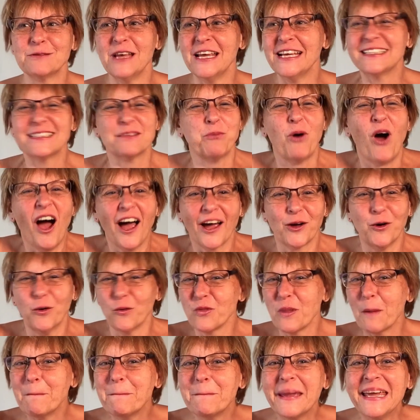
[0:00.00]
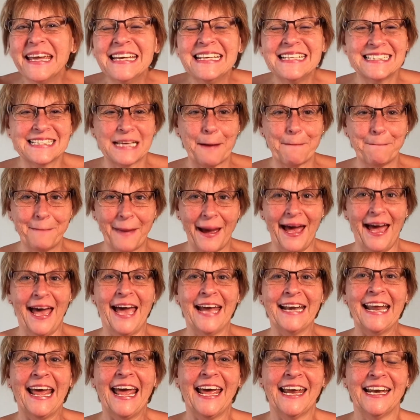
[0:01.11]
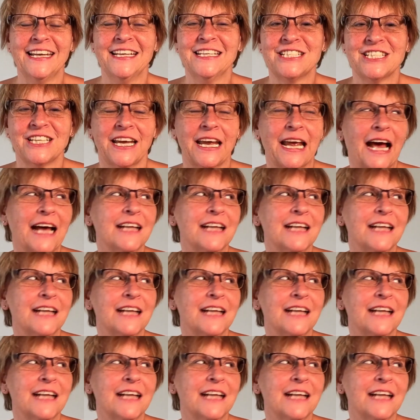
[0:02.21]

It's what I call the Peter Pan energy.